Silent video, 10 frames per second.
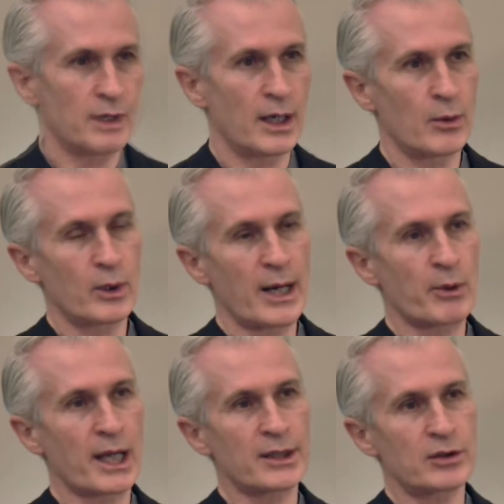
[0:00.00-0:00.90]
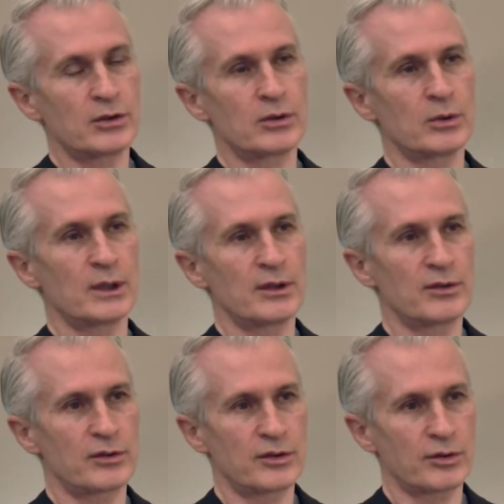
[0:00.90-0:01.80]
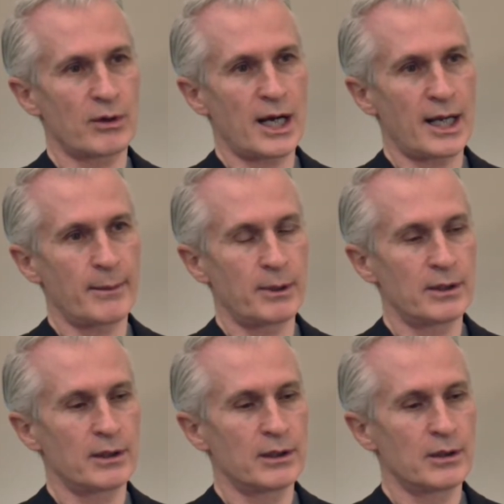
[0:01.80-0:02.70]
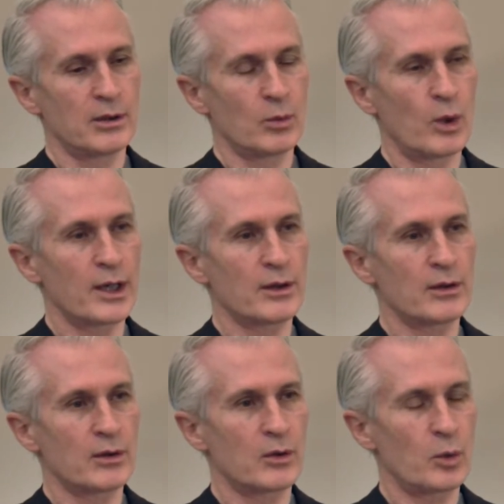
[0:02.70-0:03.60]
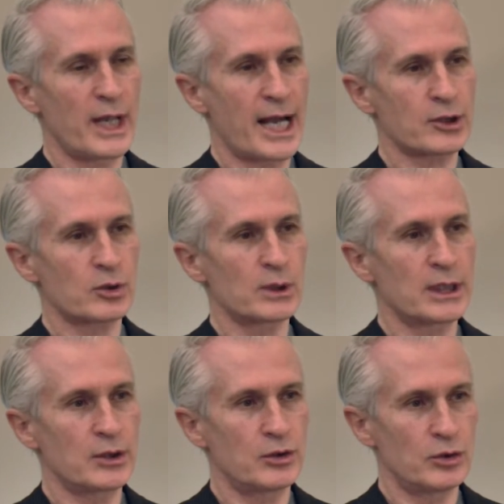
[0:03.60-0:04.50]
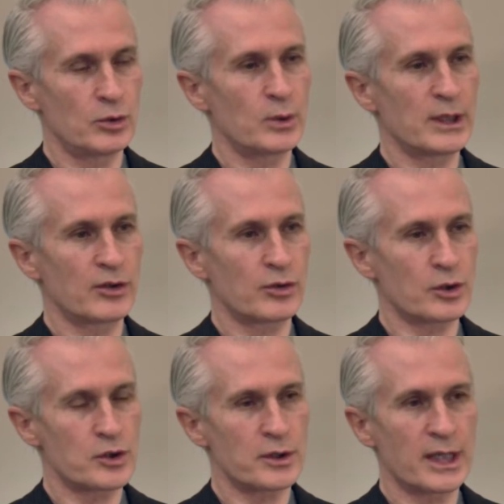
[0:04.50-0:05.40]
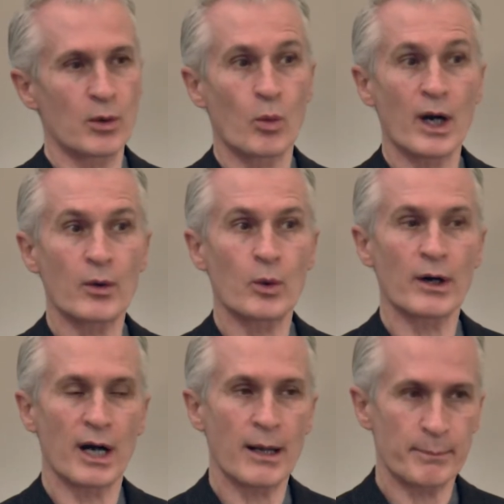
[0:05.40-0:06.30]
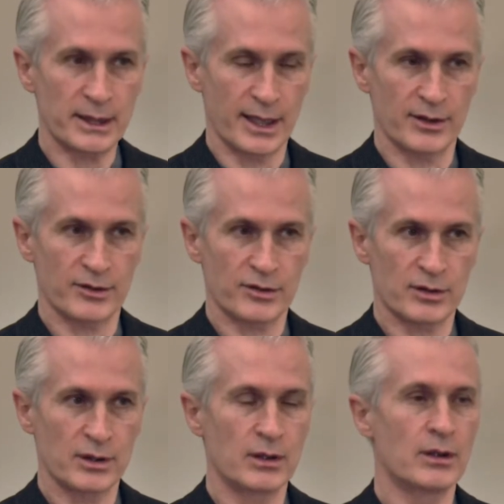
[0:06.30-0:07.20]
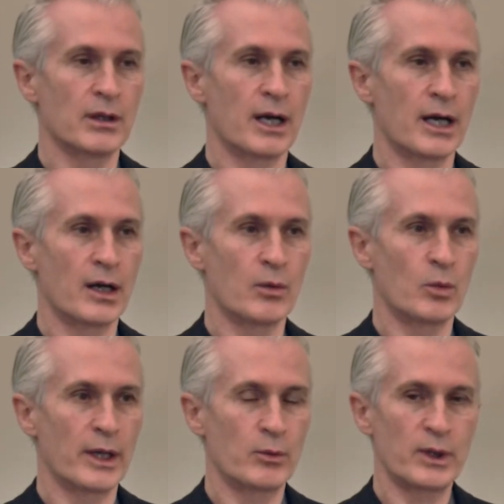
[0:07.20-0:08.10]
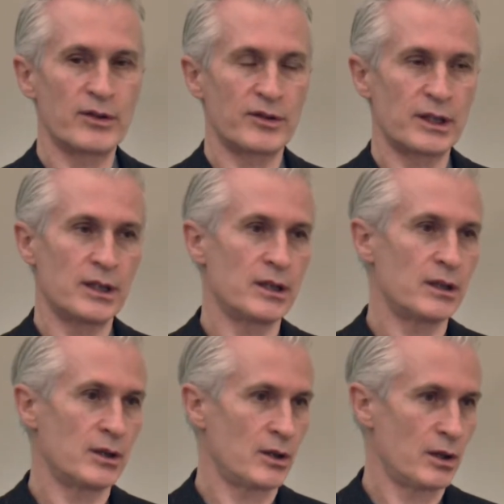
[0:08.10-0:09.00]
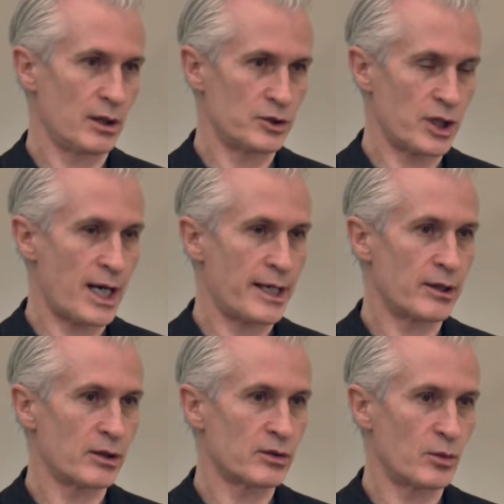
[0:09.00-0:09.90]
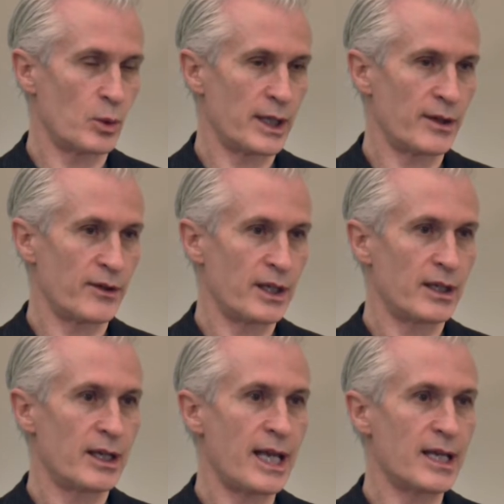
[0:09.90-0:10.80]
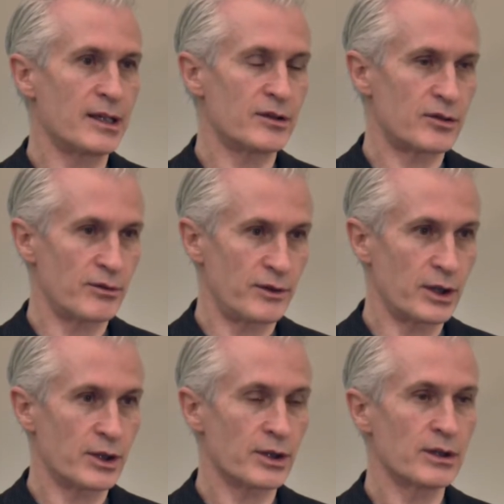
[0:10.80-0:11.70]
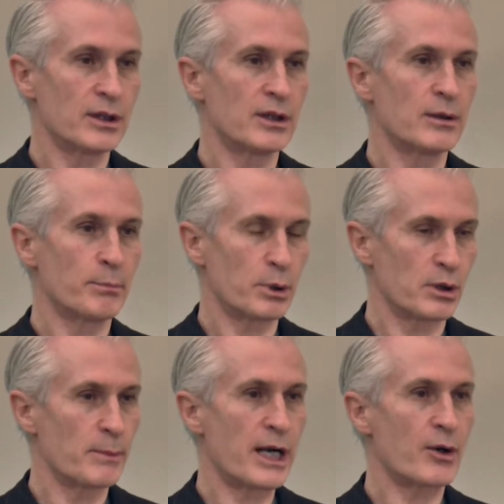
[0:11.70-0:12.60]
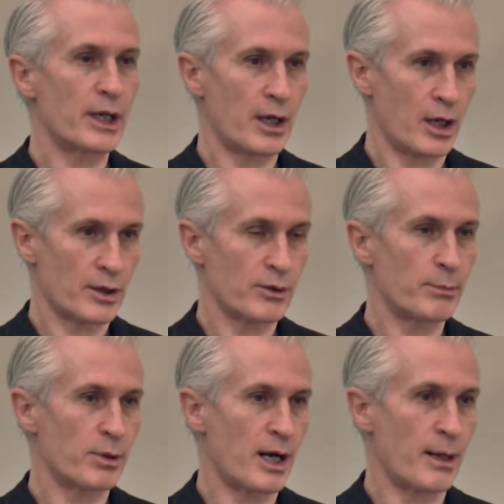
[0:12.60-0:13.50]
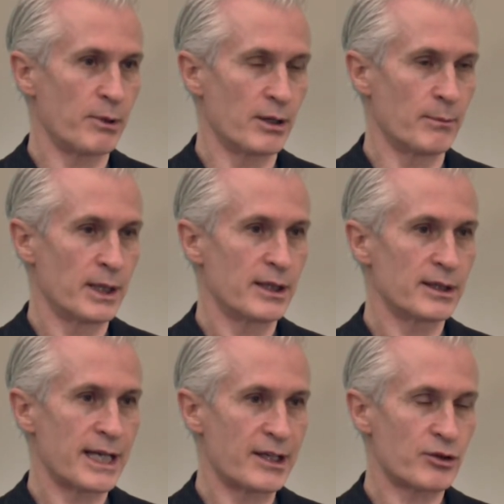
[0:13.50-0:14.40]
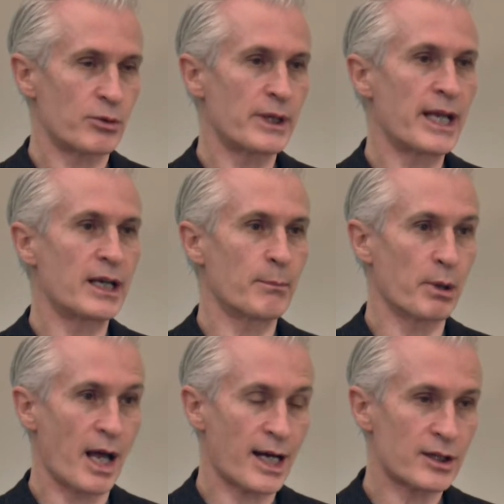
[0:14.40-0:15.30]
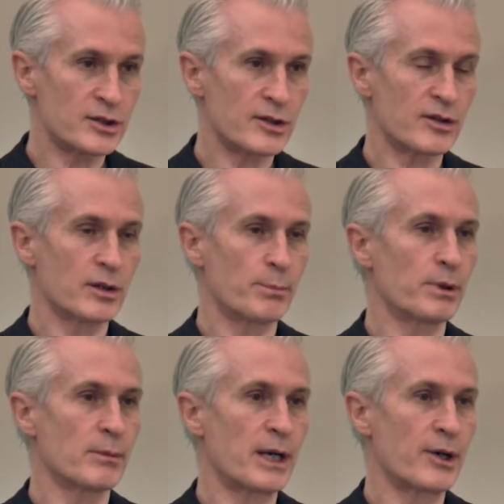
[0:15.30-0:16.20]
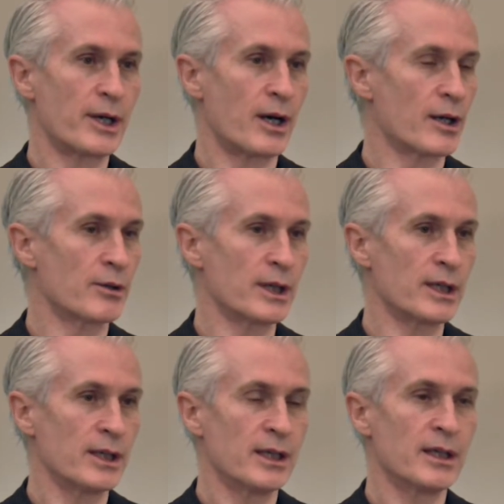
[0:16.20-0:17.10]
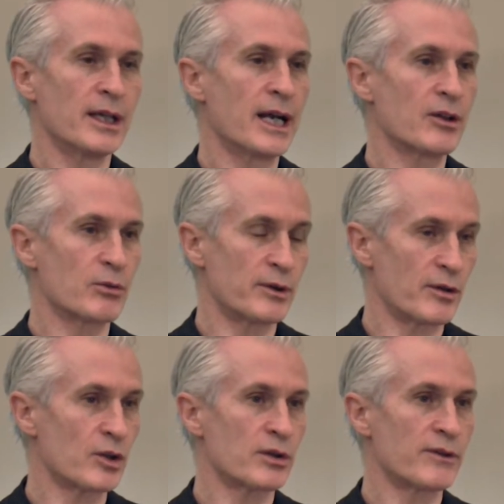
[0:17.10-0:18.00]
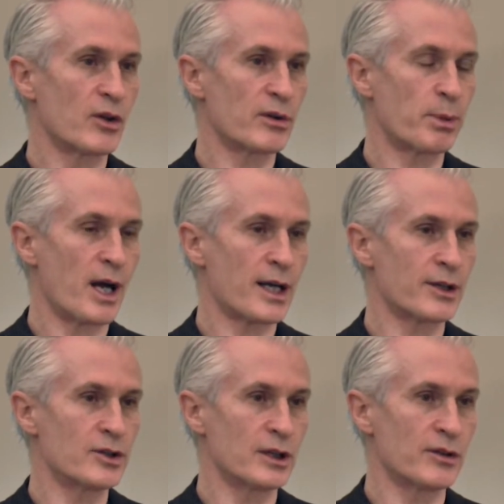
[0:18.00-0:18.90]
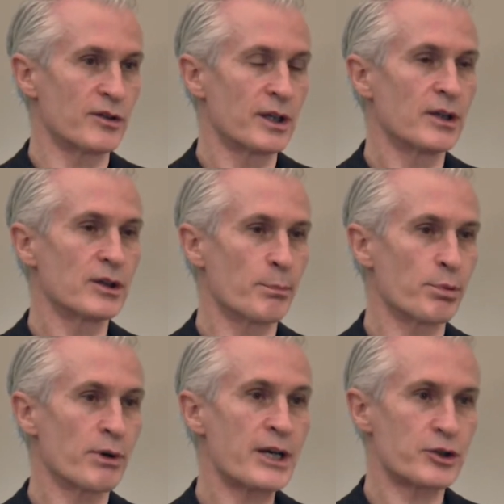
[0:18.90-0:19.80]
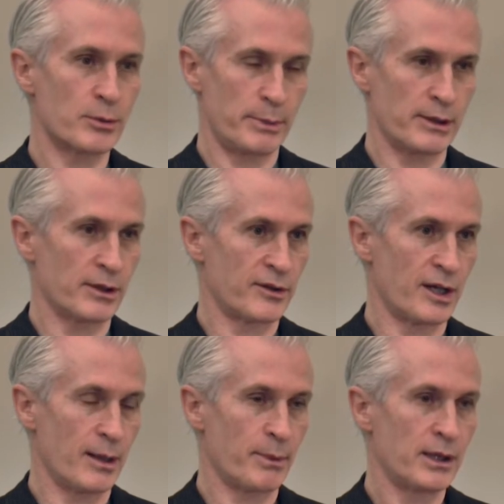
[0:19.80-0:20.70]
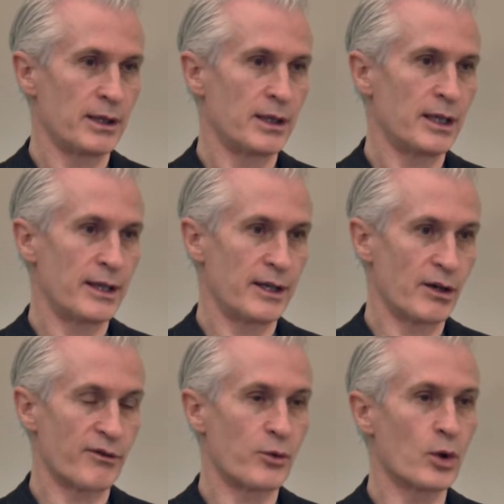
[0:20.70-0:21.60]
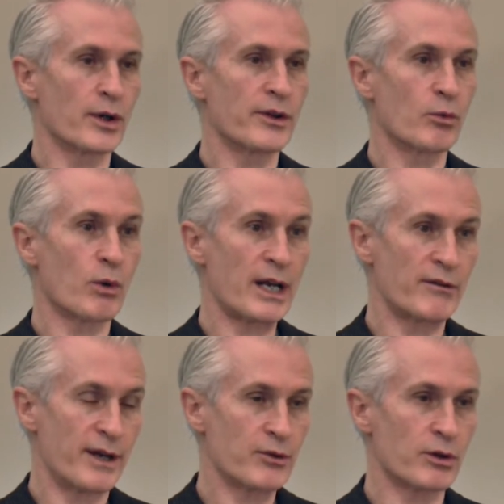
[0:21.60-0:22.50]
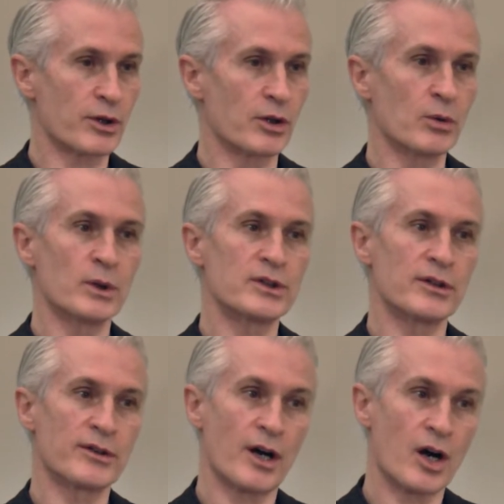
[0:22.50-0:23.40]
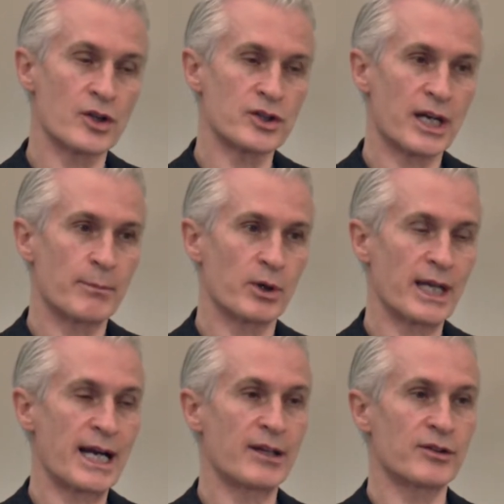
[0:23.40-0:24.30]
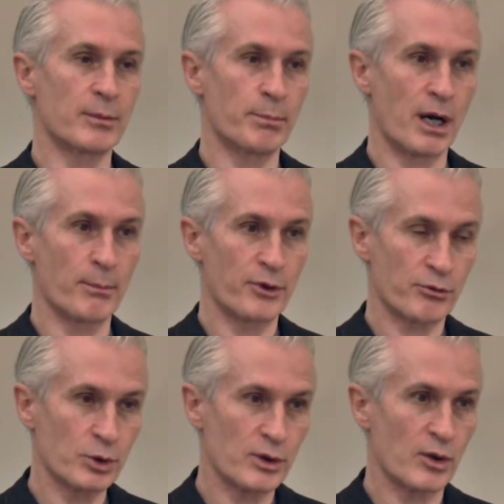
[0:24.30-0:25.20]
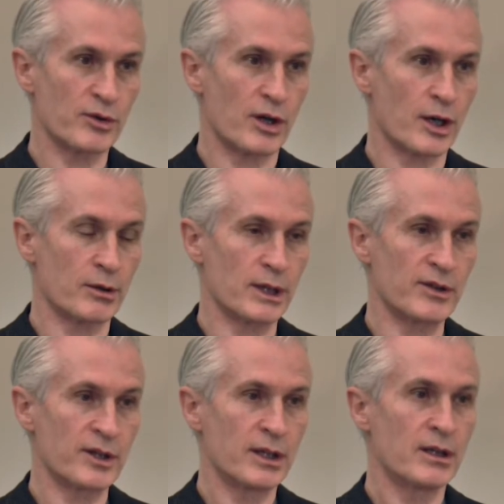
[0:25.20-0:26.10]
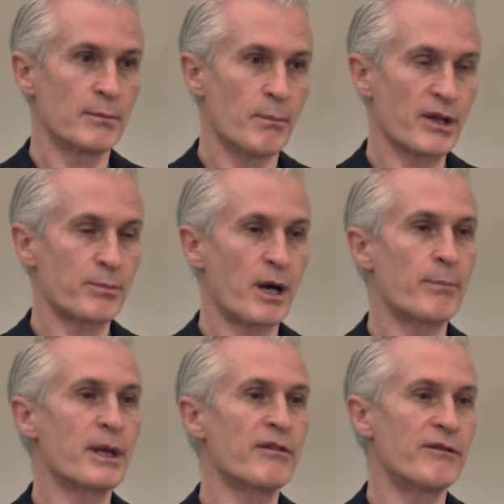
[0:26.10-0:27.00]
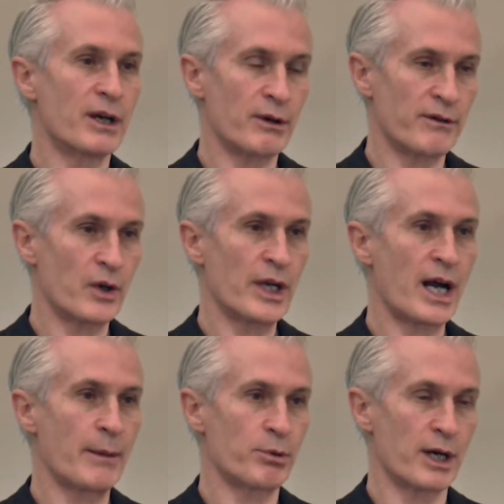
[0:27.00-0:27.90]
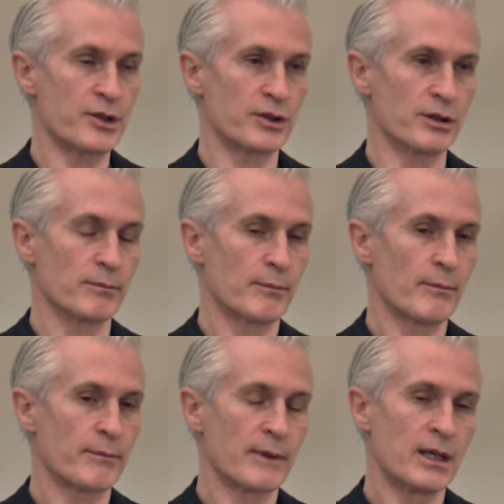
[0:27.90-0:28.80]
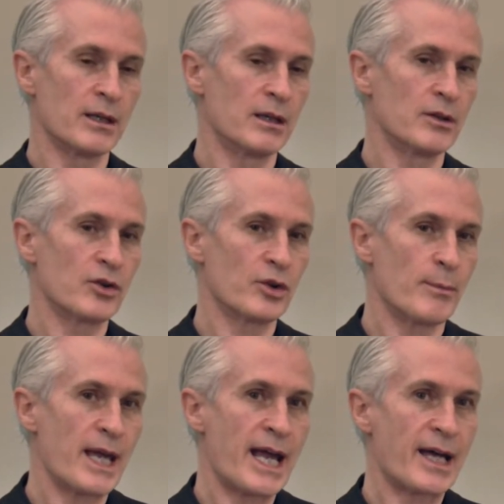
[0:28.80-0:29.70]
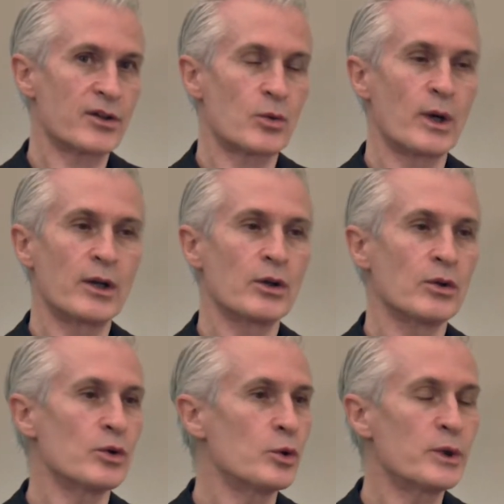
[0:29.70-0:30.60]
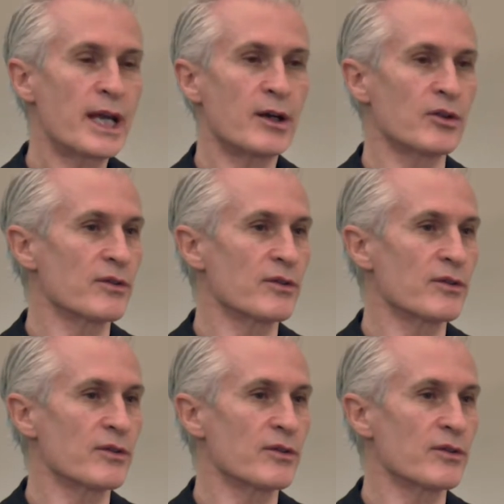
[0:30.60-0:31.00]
What I would like to do is describe what we actually do in surgery and what we're up against when we see a child with a severe pulmonary artery problem that's creating blockages in the pulmonary artery, and as a result of those blockages, the pressure builds up, and therefore the right ventricle, which is the heart chamber that has to pump through those arteries, must pump at a very, very high pressure. So you may ask, well, who cares?